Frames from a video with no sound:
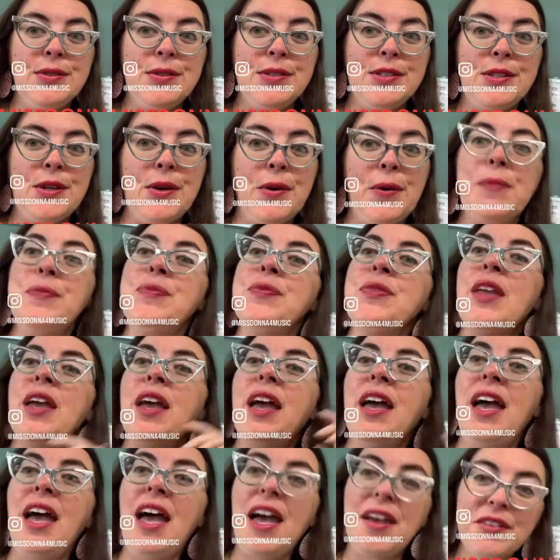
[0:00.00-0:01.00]
So
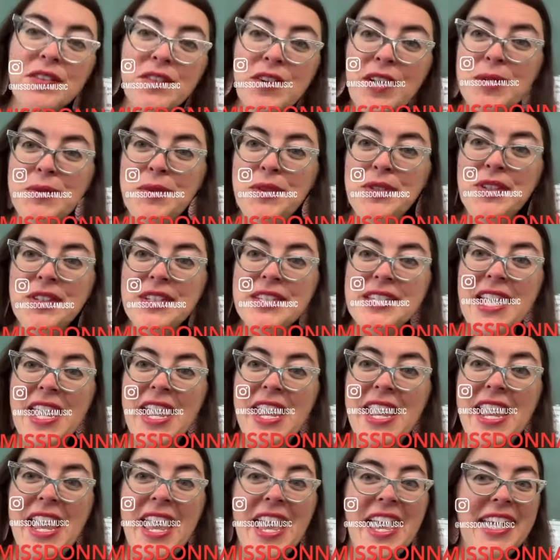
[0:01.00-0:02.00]
have a great music
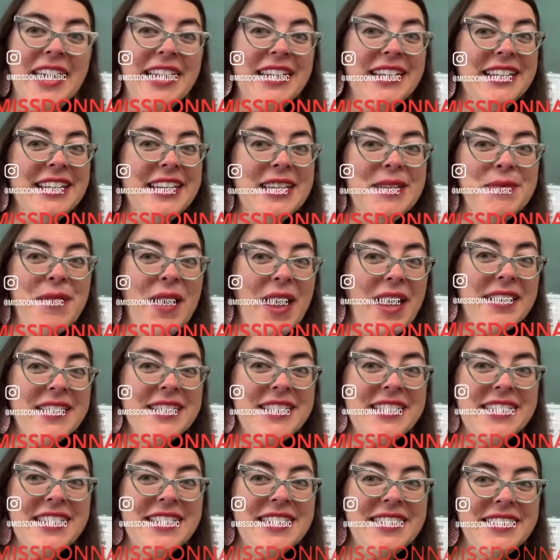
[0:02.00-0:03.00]
day and keep
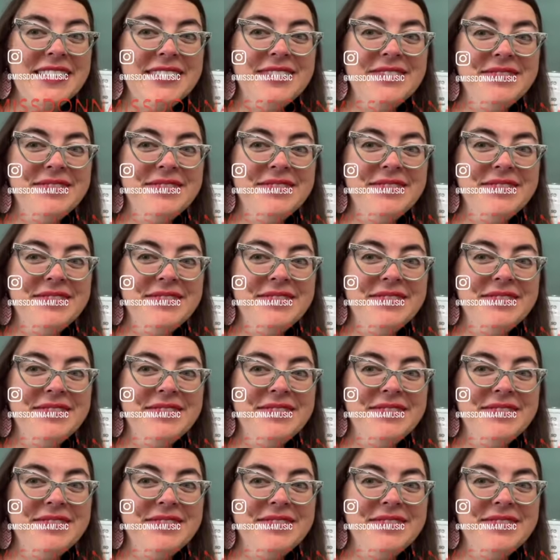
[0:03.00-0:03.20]
practicing.